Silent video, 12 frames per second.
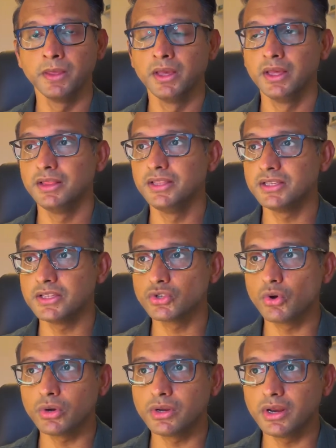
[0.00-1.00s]
This has got
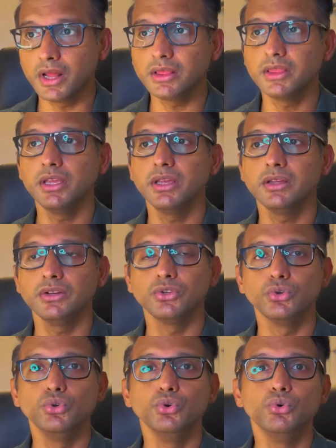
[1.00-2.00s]
nothing to
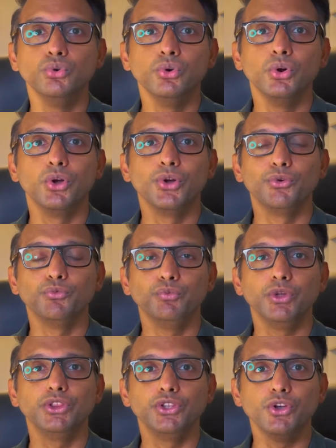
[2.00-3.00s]
do
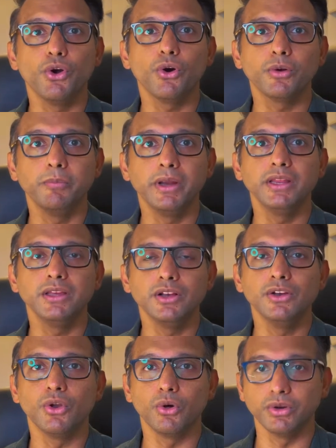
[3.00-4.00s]
with your medical
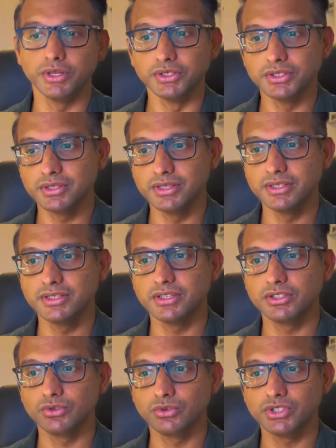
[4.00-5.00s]
knowledge. This is
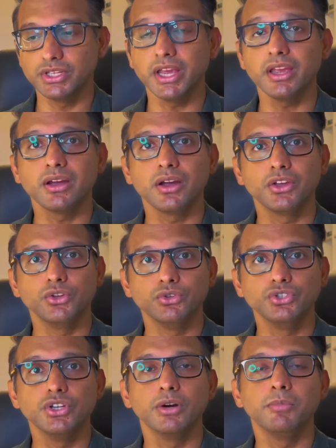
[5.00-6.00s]
to check your
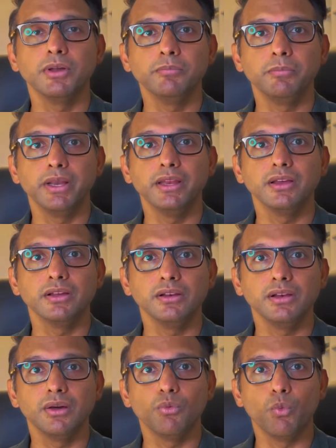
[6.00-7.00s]
German medical
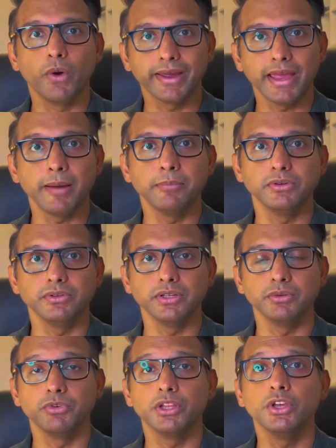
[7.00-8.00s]
vocabulary,
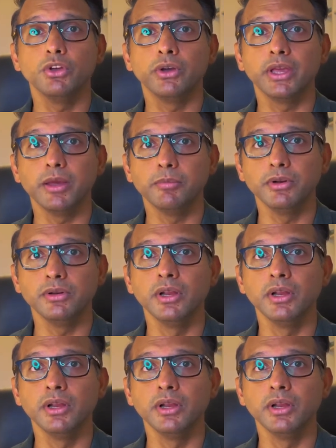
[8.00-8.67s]
whether you're able